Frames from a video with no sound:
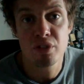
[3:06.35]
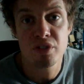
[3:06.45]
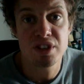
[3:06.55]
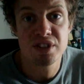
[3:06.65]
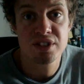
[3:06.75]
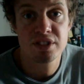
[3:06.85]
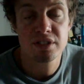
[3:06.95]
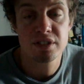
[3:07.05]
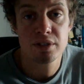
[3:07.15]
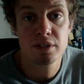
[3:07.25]
these
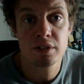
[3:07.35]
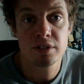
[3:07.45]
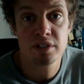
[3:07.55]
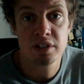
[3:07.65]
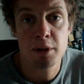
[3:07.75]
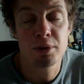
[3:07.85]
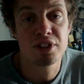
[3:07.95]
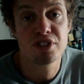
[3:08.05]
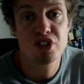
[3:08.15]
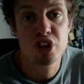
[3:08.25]

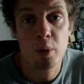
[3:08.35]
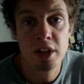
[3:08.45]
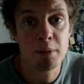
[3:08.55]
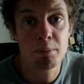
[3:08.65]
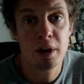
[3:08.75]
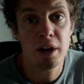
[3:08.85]
celebrities showing up.